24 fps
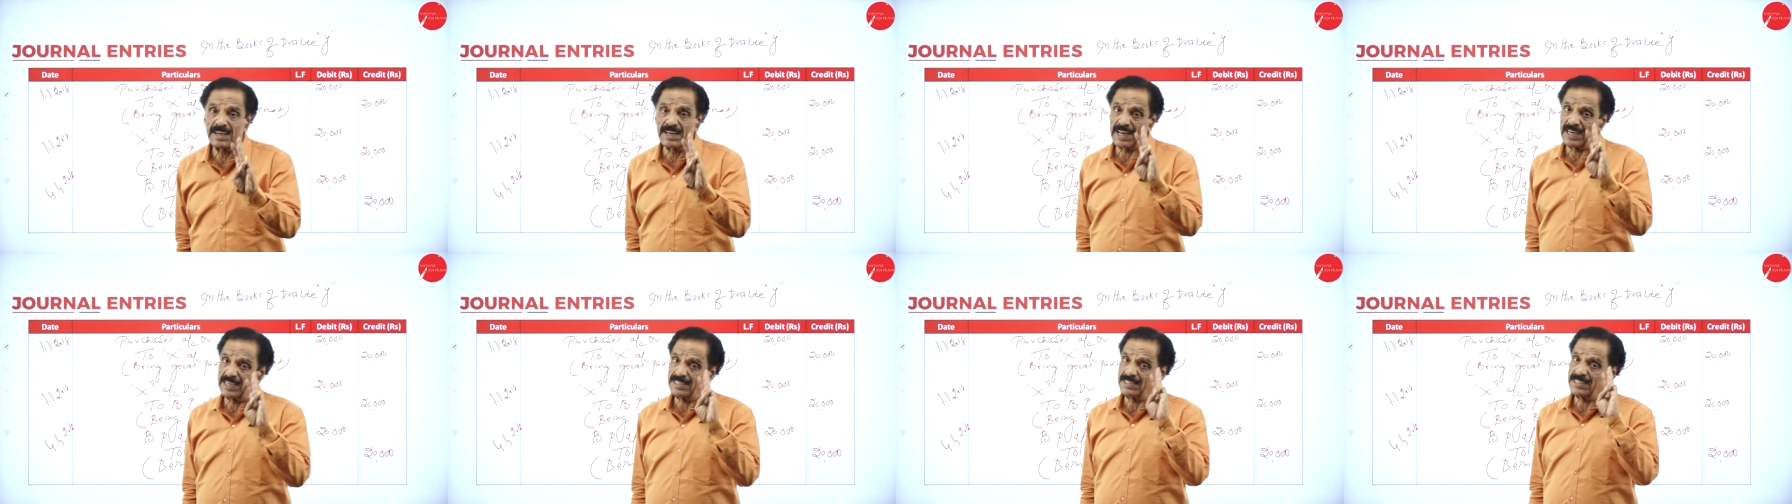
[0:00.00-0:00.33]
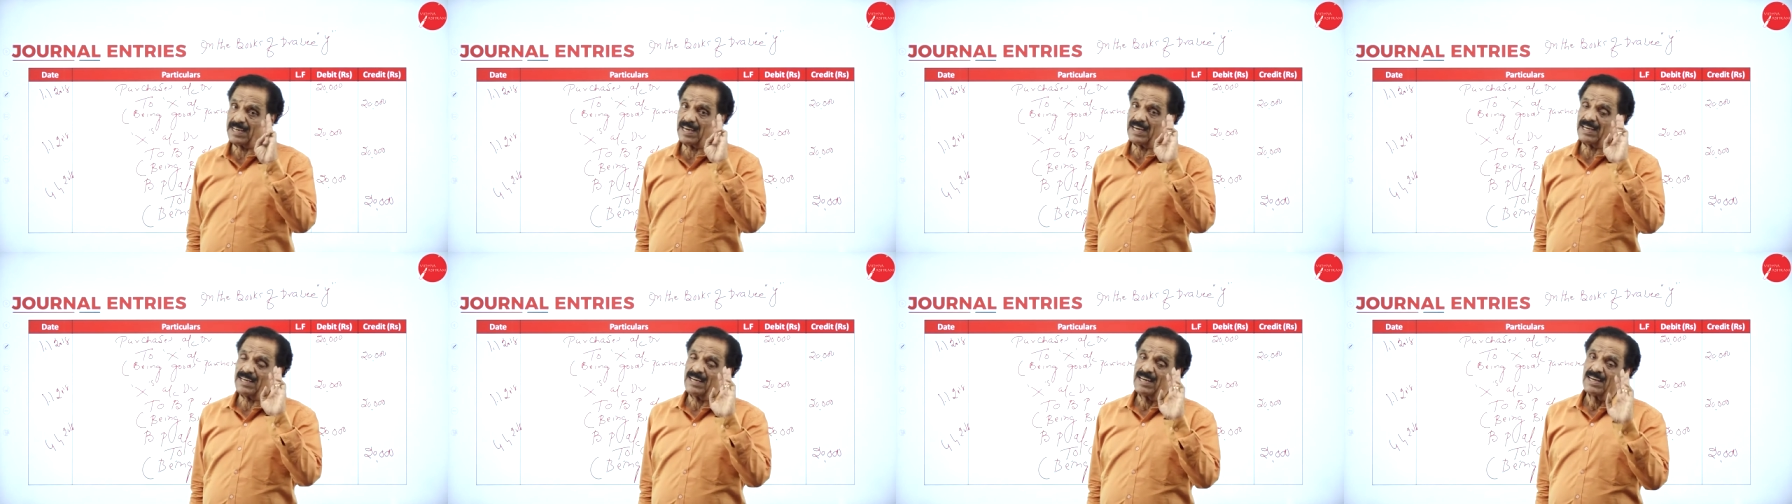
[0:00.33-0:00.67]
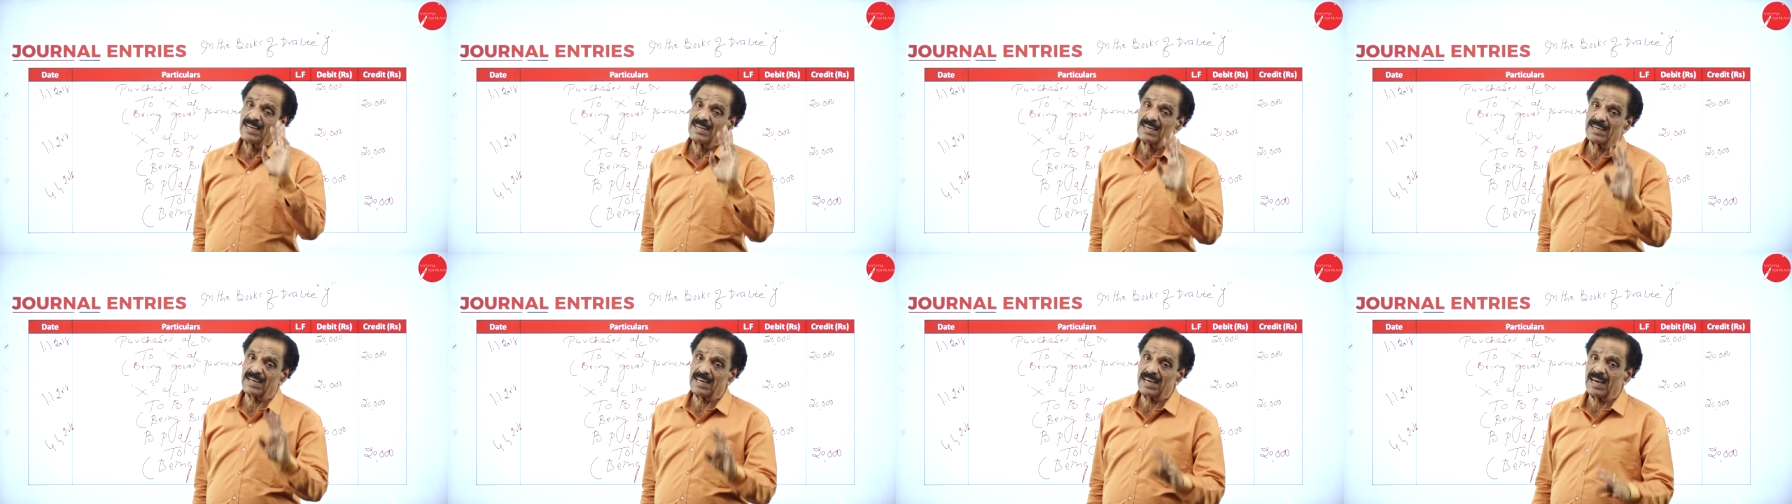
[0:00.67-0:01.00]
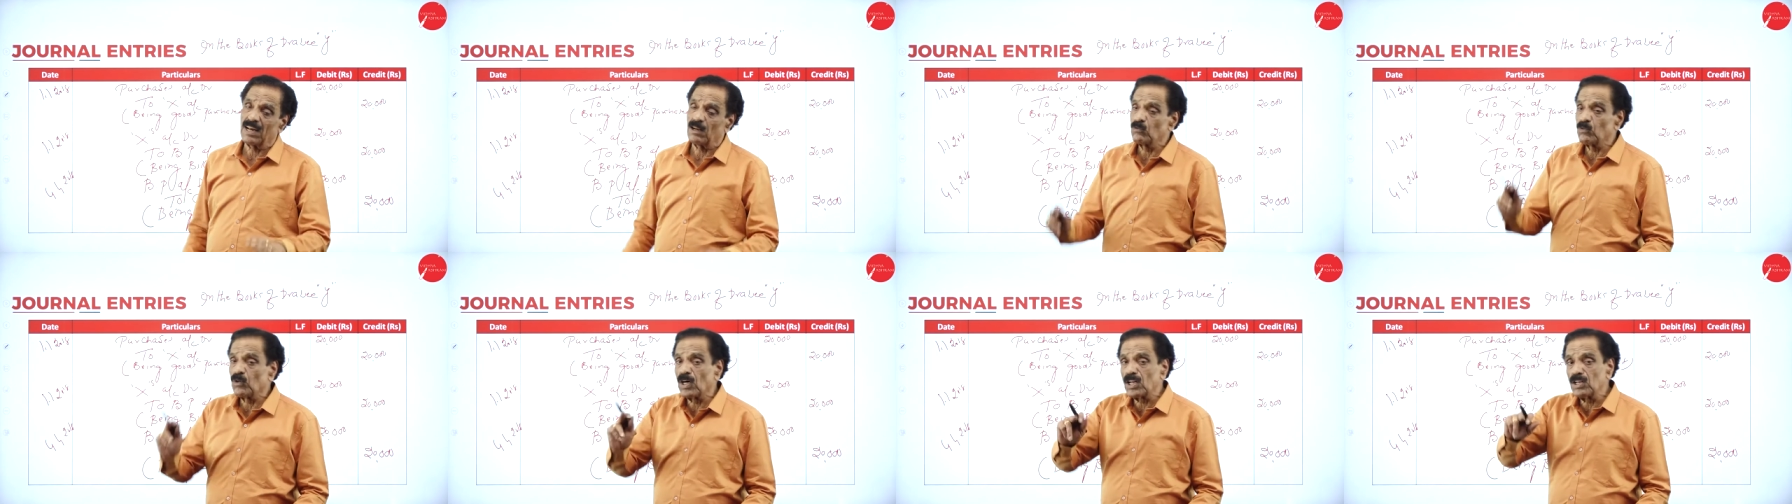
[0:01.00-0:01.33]
grace days,
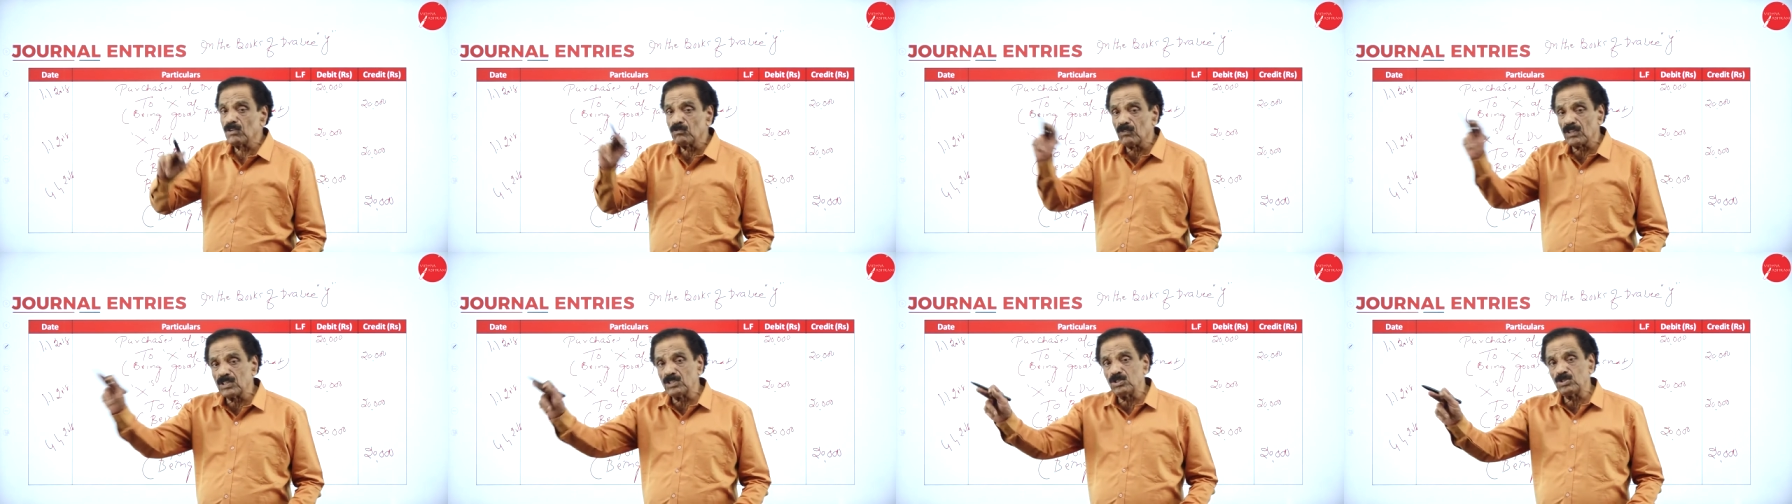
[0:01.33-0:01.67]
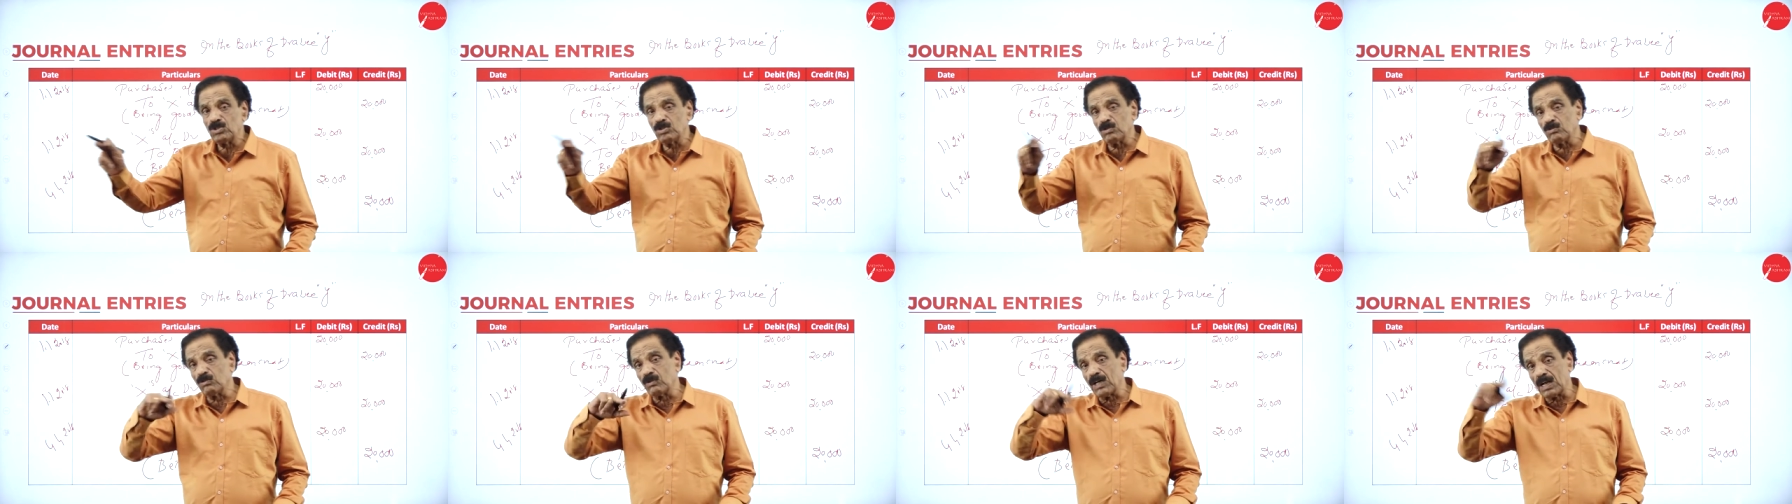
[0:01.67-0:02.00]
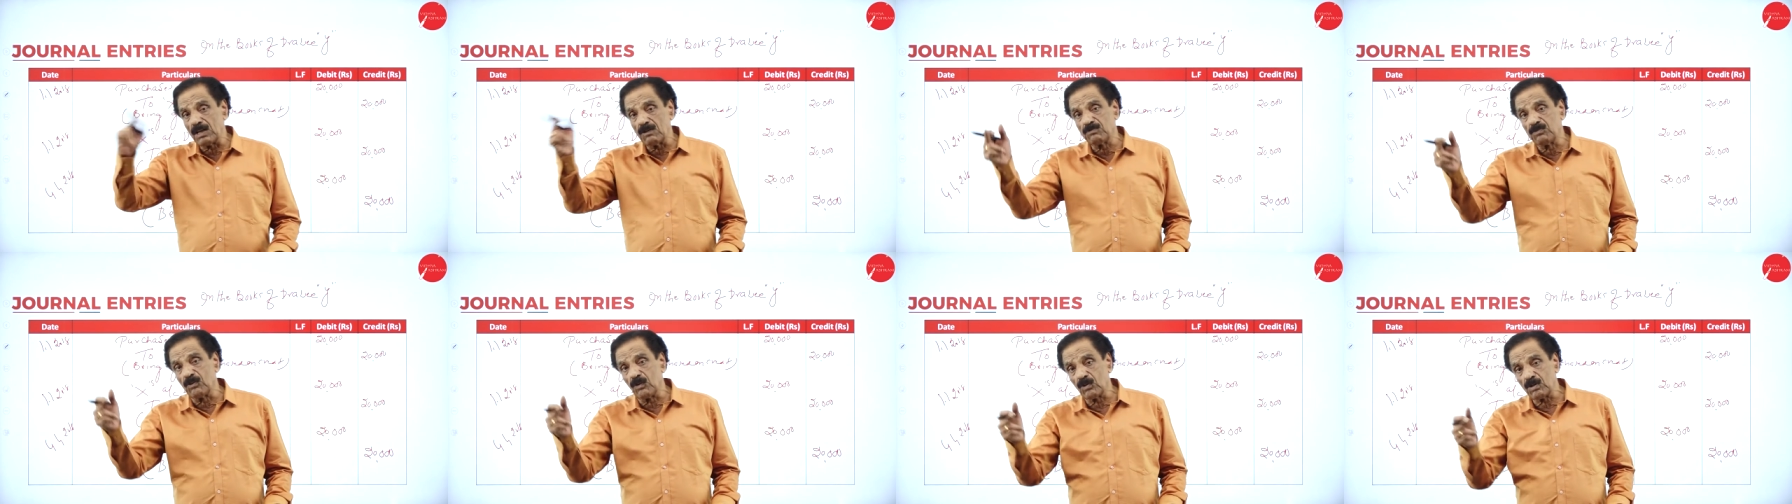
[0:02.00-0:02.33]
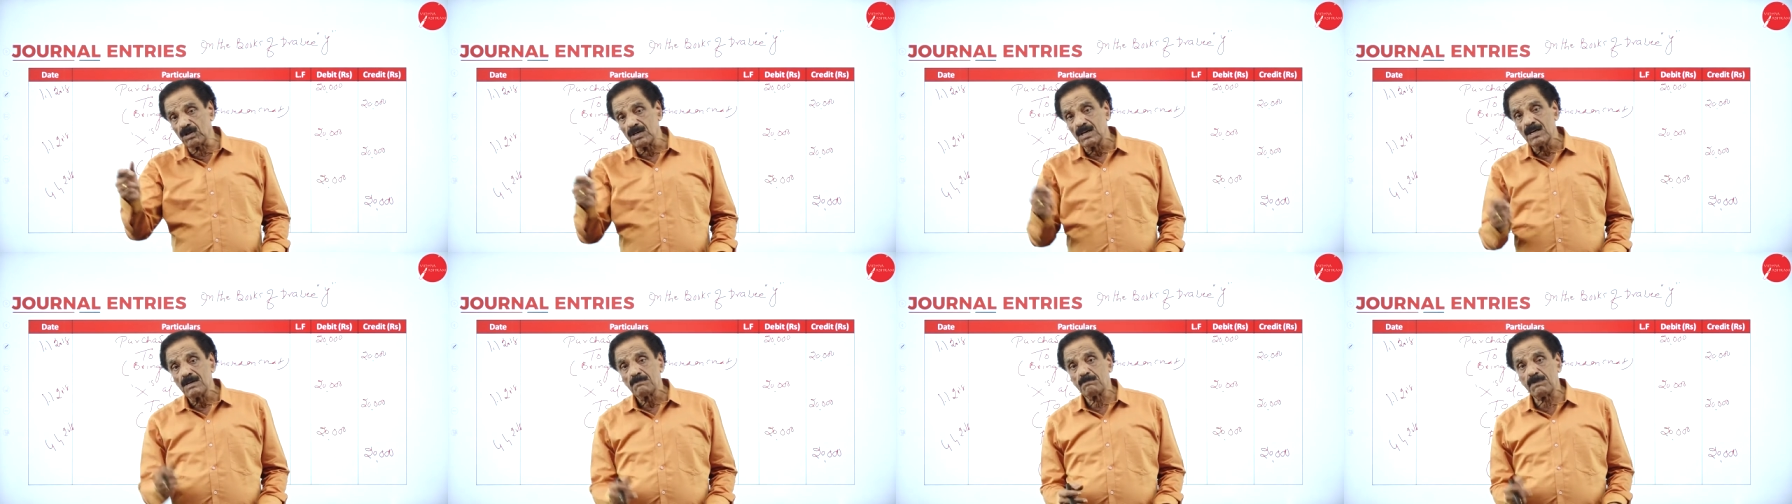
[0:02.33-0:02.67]
real
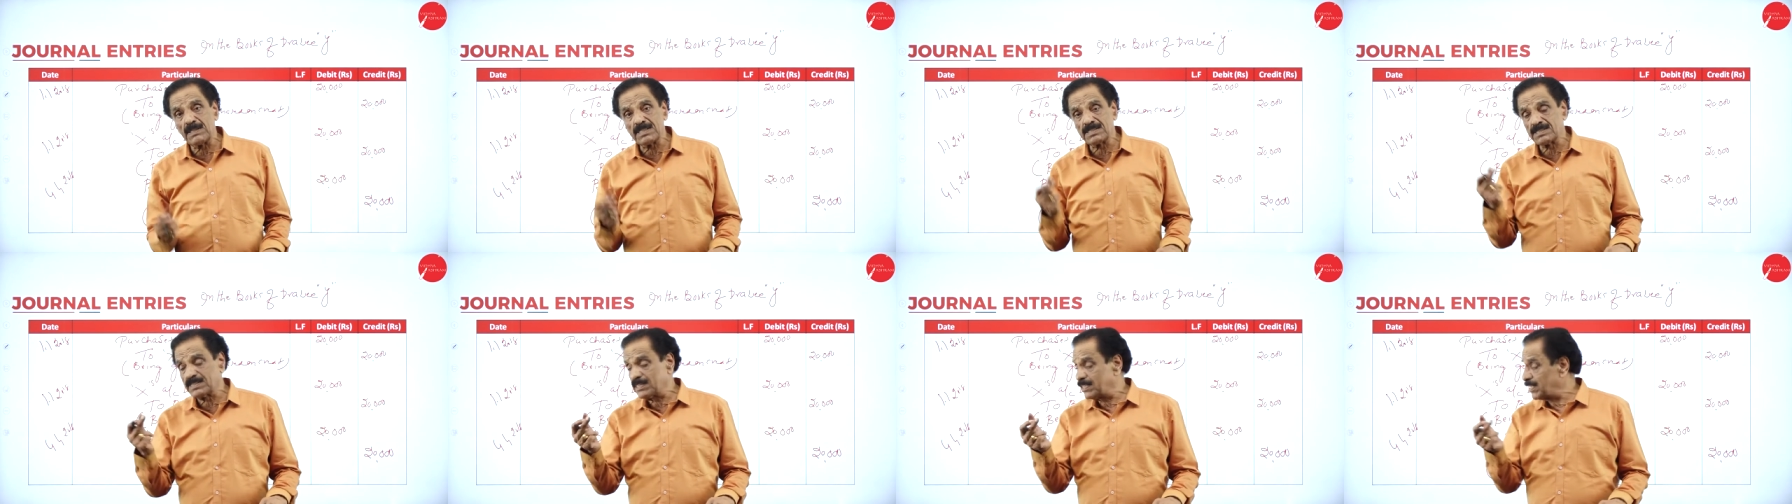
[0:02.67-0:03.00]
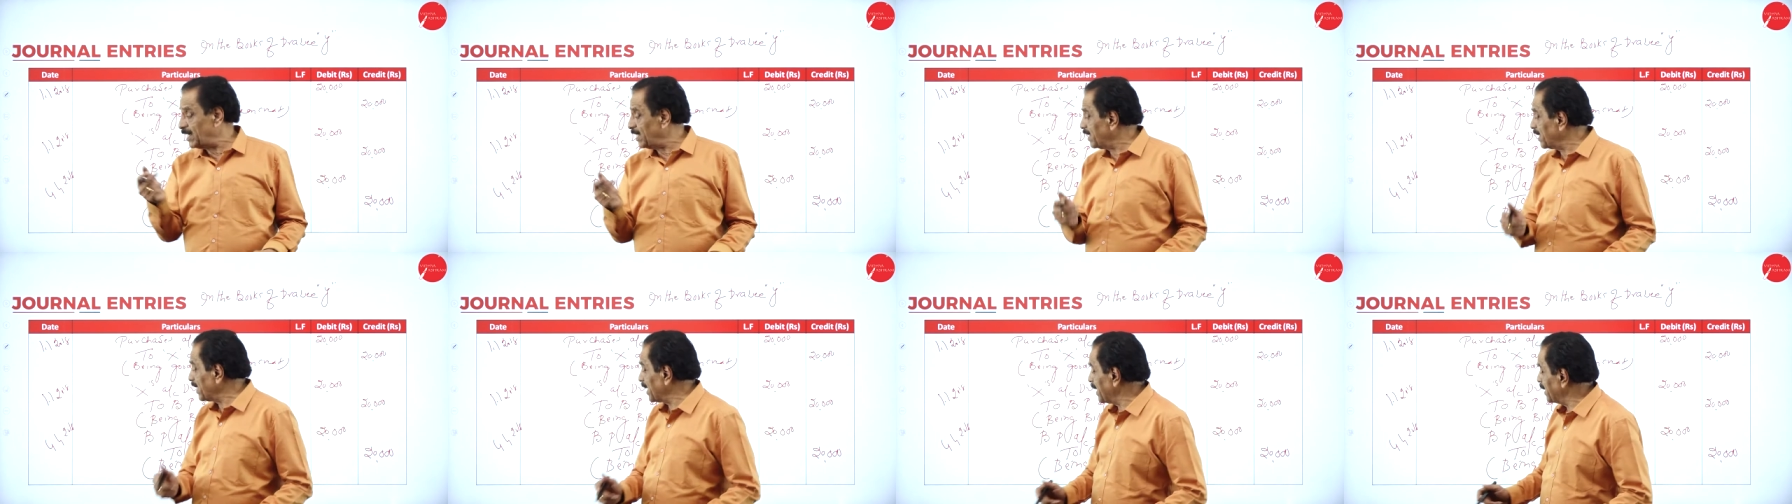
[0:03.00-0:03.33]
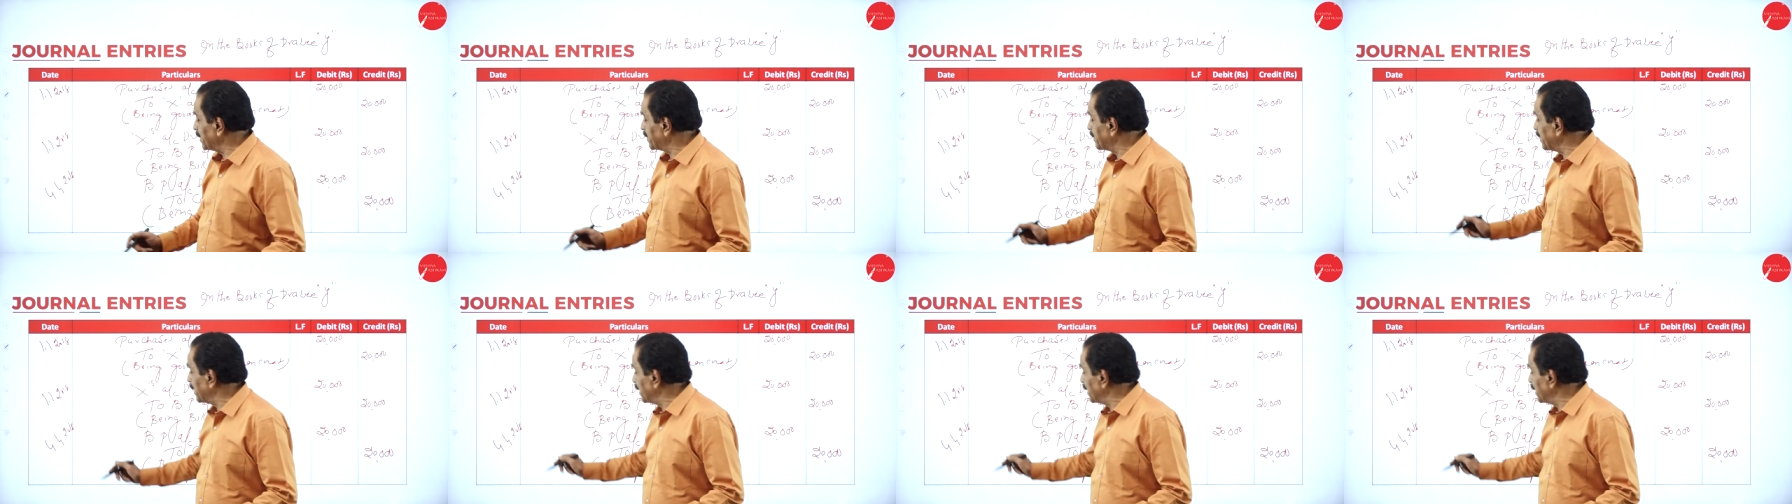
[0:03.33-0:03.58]
11214 plus three grace